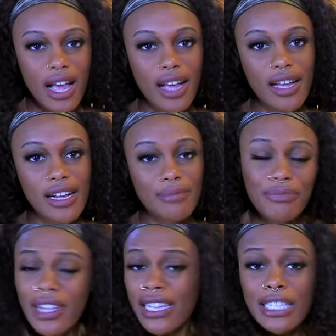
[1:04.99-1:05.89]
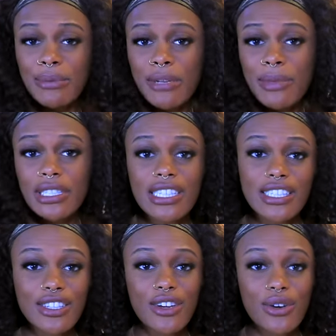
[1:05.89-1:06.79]
Um, and that's pretty much
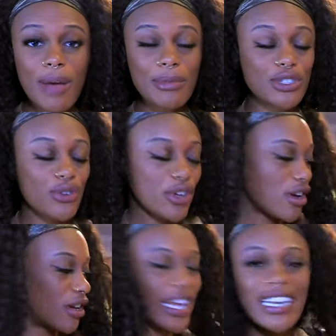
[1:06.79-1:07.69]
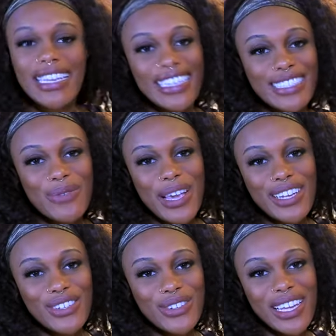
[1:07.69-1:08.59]
it. So I'm going to show y'all an easy way
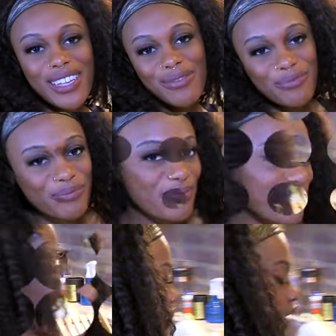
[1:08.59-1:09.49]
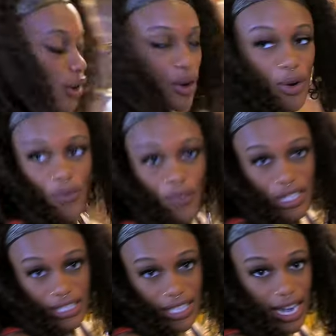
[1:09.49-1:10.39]
to do that. So
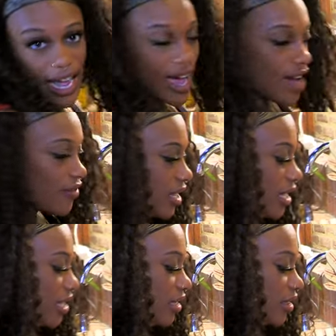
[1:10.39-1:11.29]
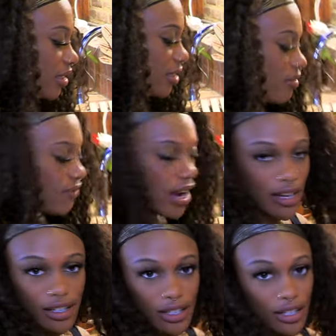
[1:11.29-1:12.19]
first thing I have is just a
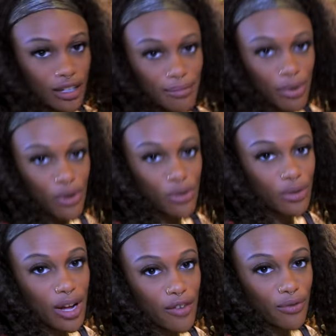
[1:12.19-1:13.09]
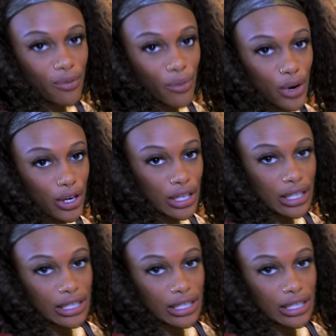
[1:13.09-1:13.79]
regular bowl of water.